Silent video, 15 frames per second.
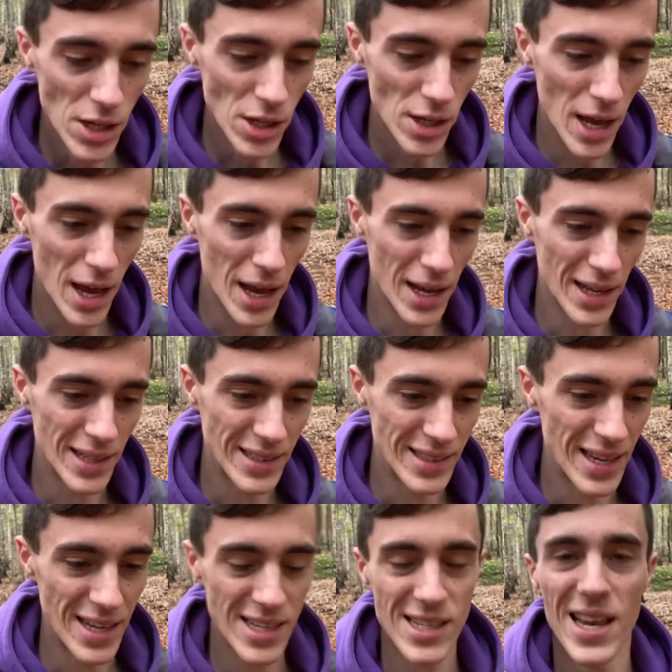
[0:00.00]
Uh,
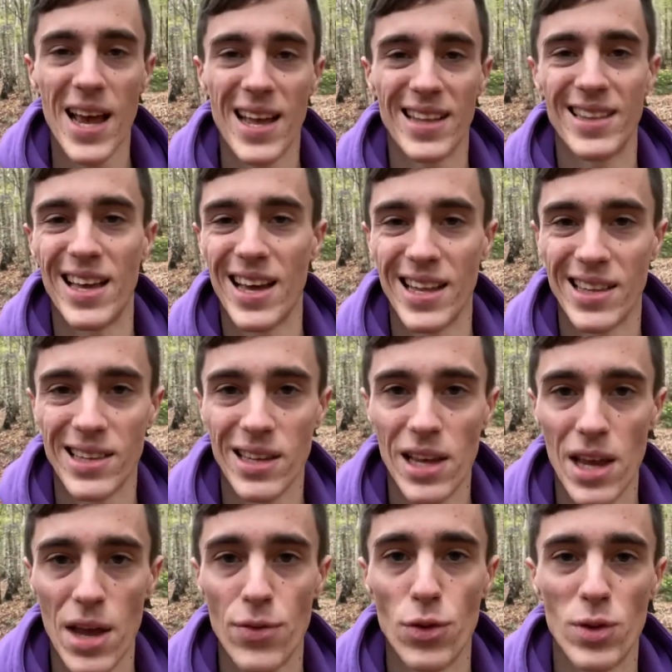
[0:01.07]
they said that
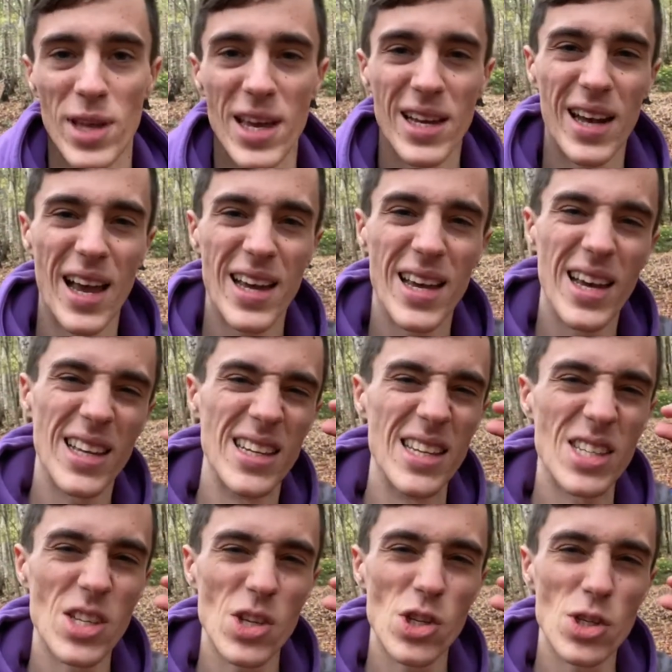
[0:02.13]
if you take like
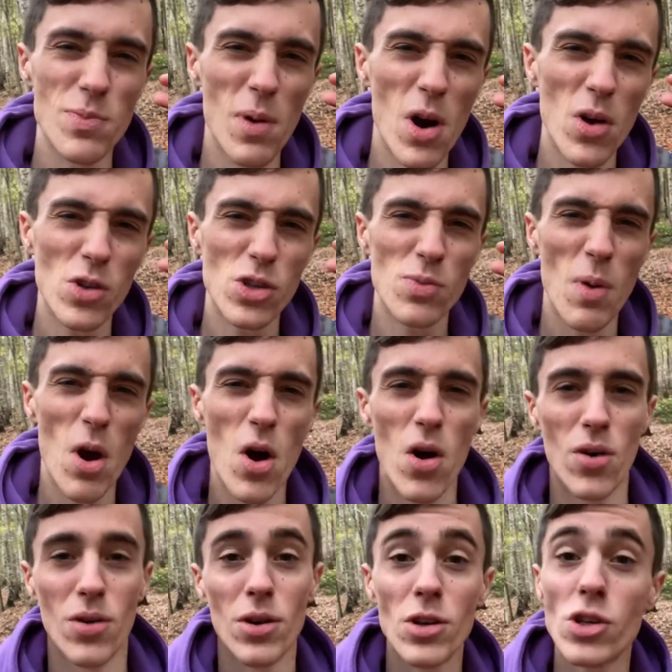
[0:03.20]
this small, small,
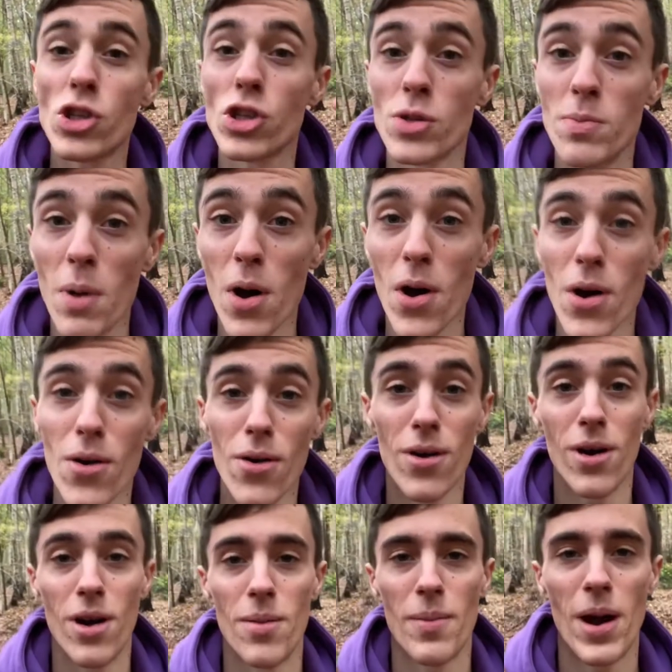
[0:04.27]
small
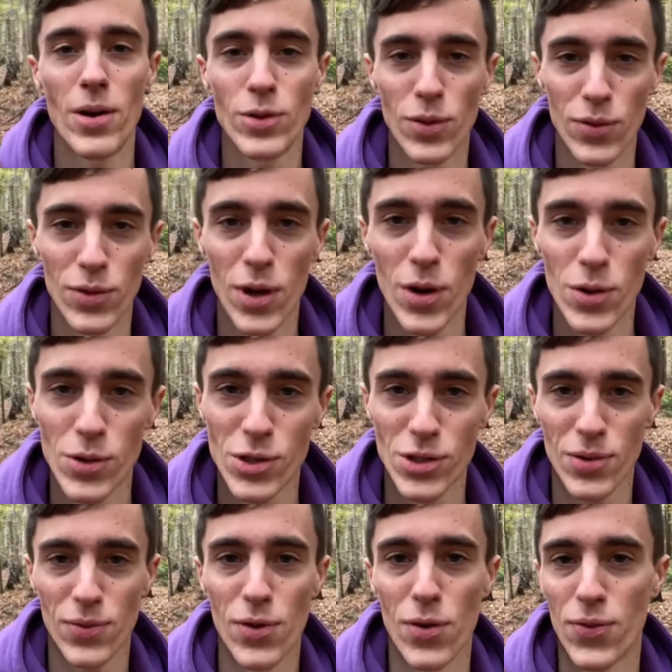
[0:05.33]
amount of dose
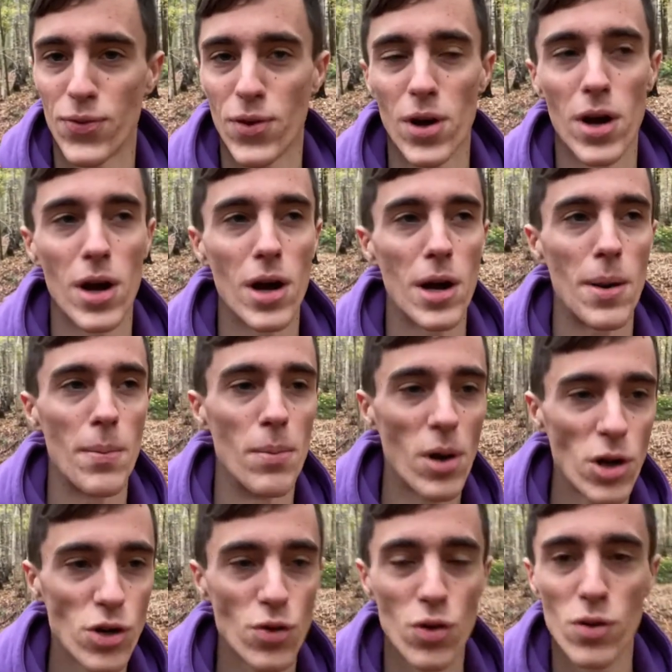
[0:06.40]
of uh,
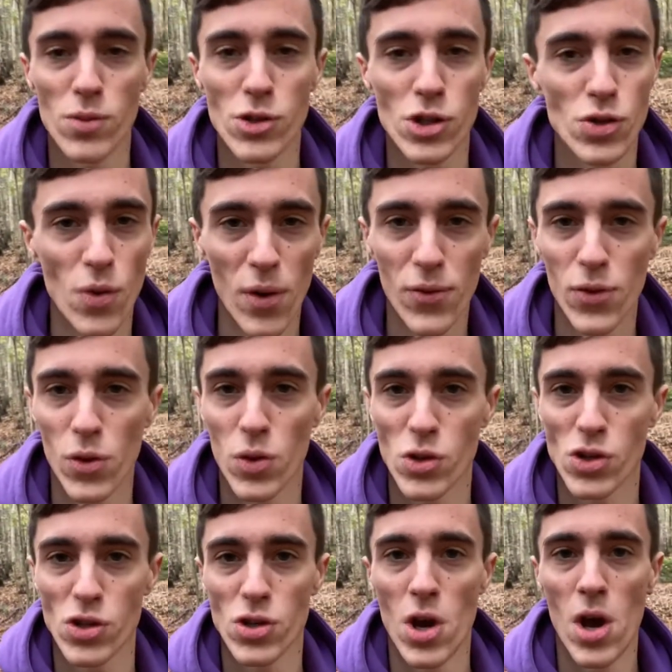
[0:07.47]
mushrooms,
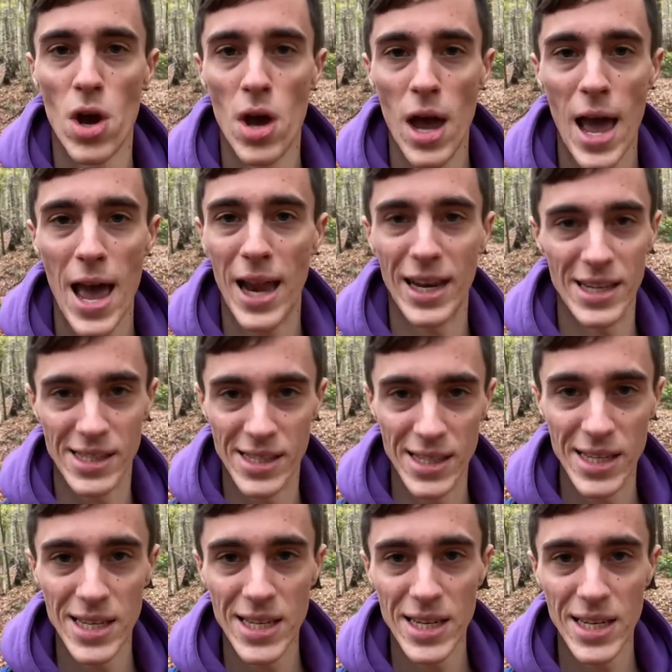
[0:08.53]
truffles, L S
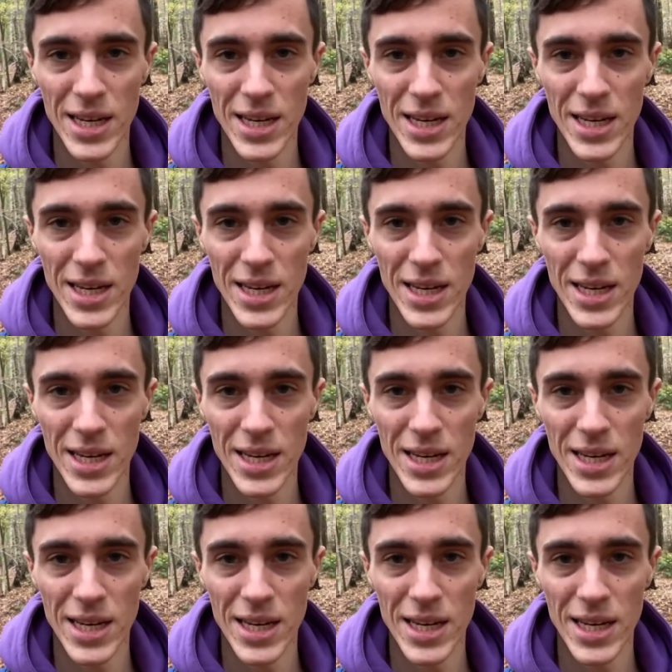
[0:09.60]
D,